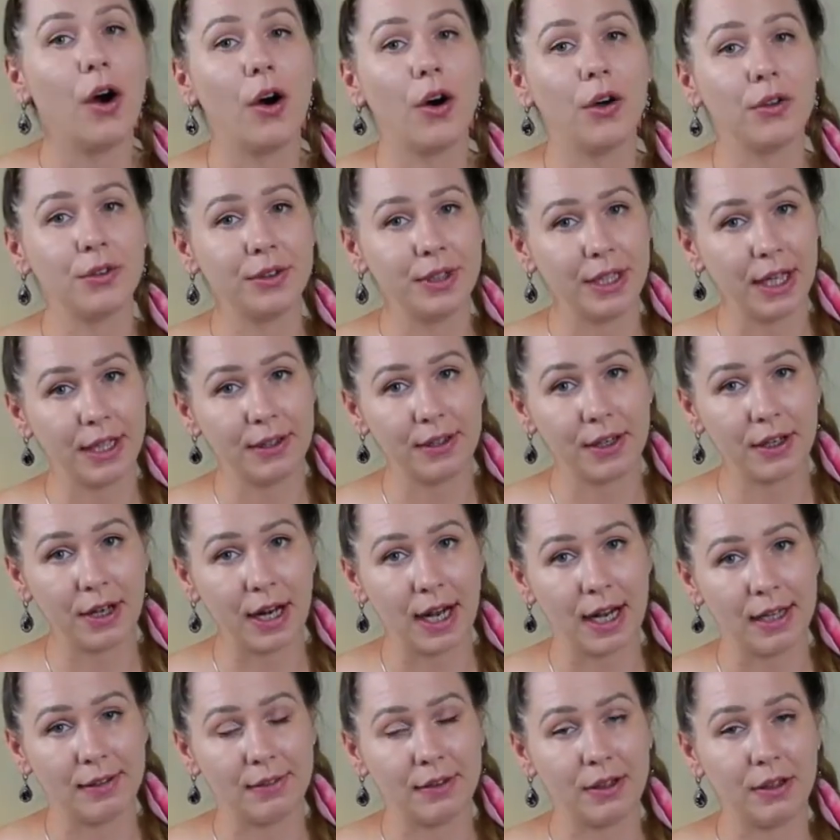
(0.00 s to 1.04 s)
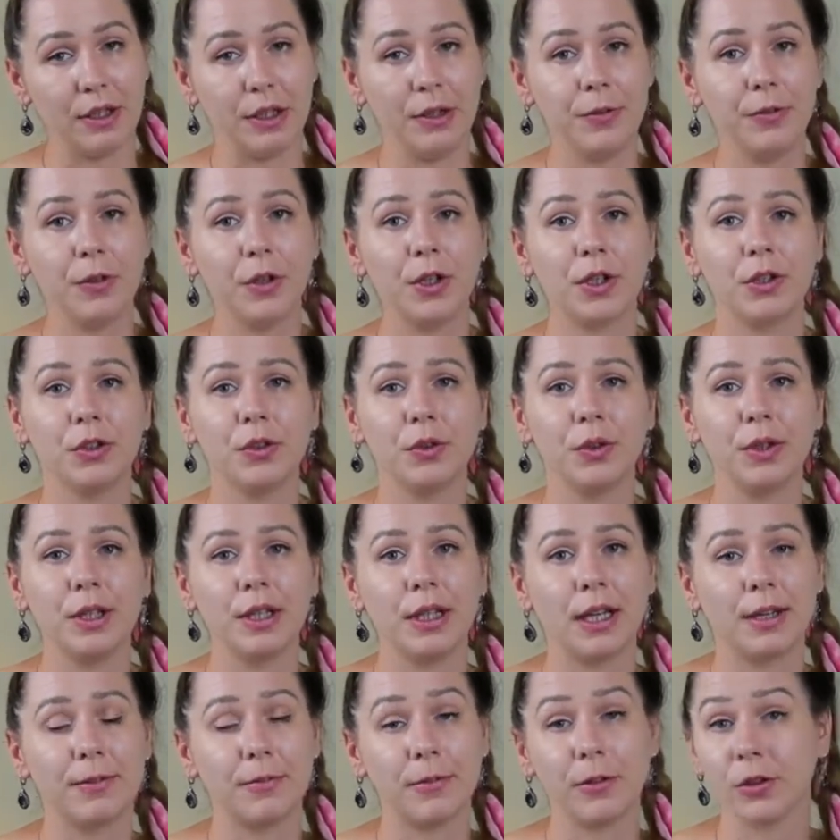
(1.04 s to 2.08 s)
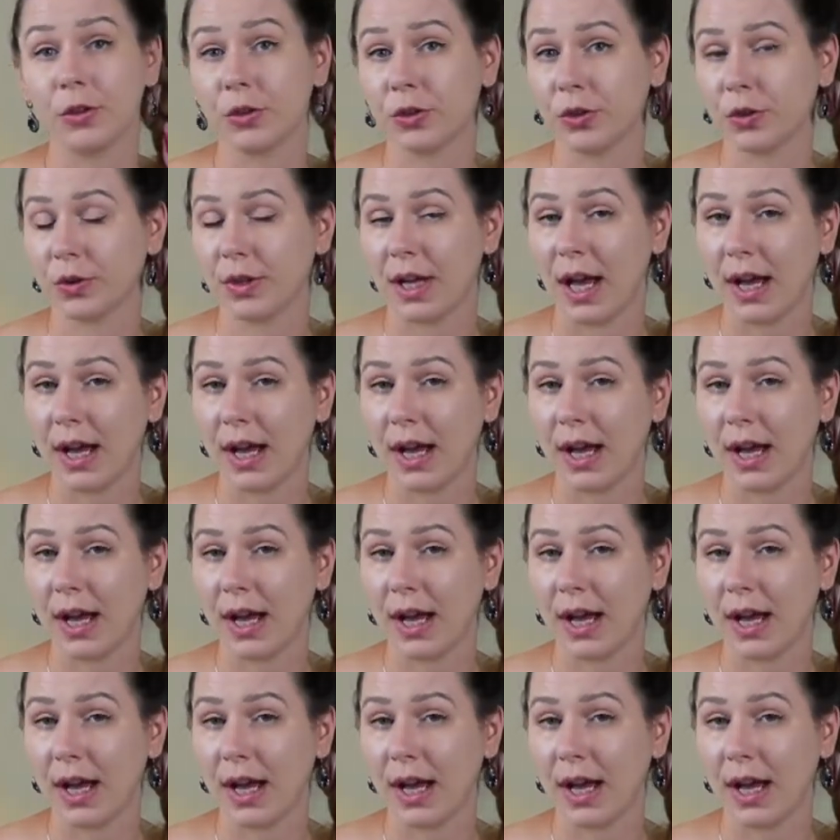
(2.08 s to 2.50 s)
On the other hand, if you're doing a photo shoot